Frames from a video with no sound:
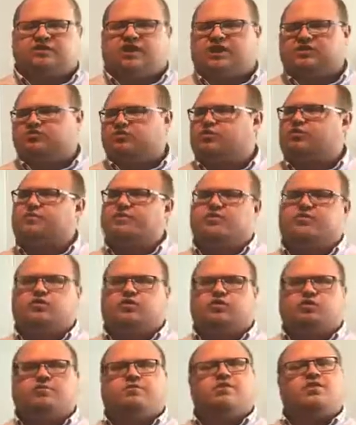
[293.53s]
clocks, whether it be
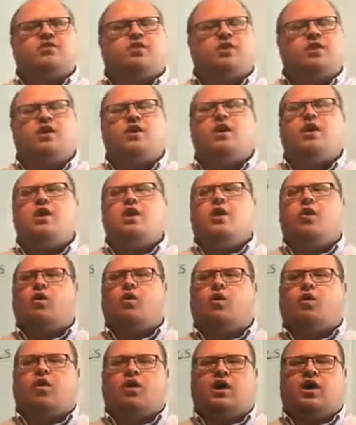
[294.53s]
through a computer
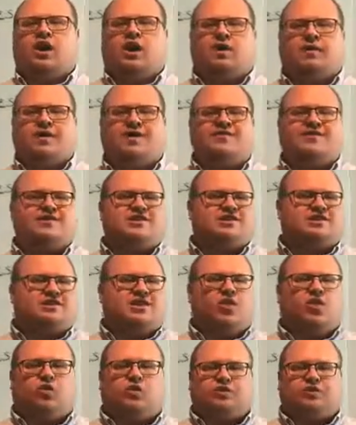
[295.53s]
or even just
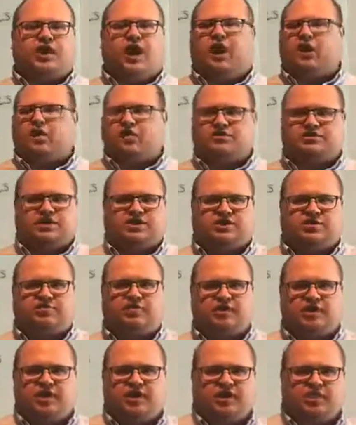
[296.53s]
the old cards that you
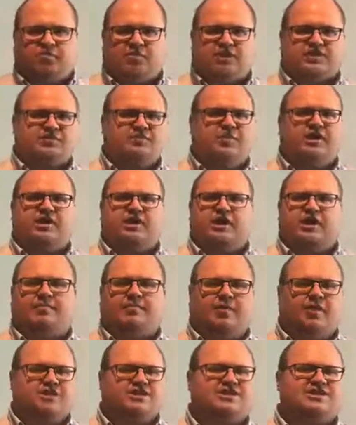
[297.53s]
put in and you press a button and
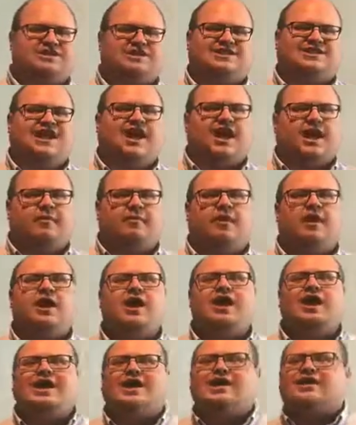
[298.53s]
it punches the time.
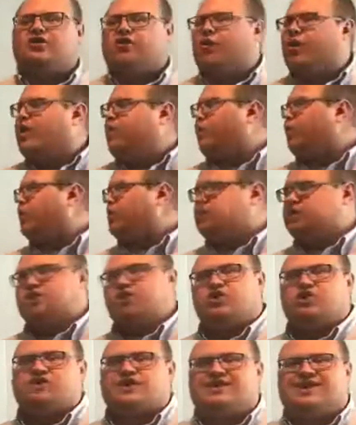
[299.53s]
either way, we're
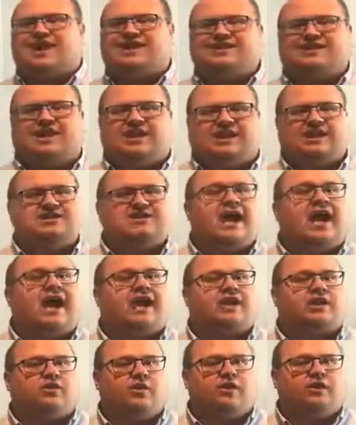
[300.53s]
ensuring that that data is
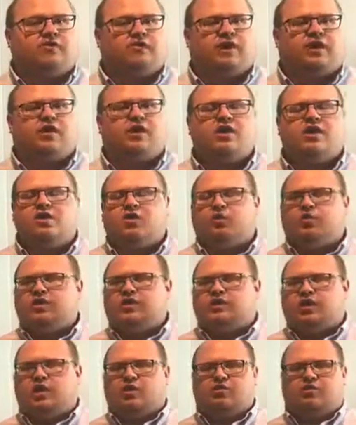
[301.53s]
accurate, right? We
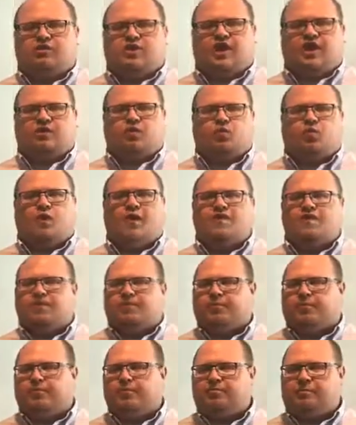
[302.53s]
know that when
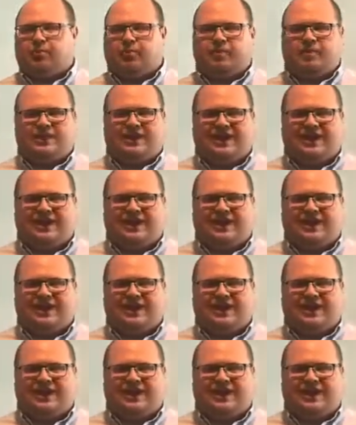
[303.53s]
the employee